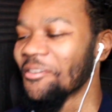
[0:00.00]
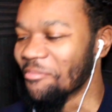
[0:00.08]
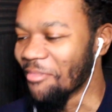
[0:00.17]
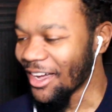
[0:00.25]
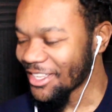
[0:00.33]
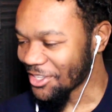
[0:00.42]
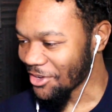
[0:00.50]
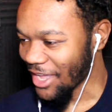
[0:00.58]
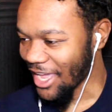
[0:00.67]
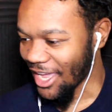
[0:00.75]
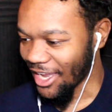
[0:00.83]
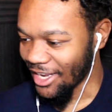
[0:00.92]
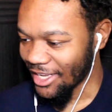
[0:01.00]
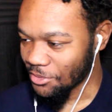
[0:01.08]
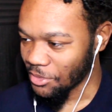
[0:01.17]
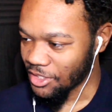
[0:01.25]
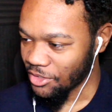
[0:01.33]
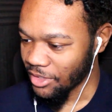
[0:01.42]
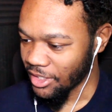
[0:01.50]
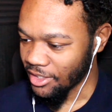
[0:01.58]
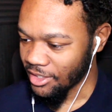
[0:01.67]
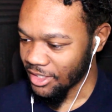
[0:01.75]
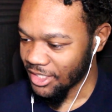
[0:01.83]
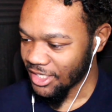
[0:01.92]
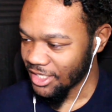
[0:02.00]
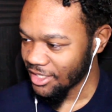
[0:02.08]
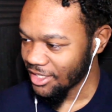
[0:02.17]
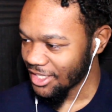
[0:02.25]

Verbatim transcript: Muscle head, that's what you is.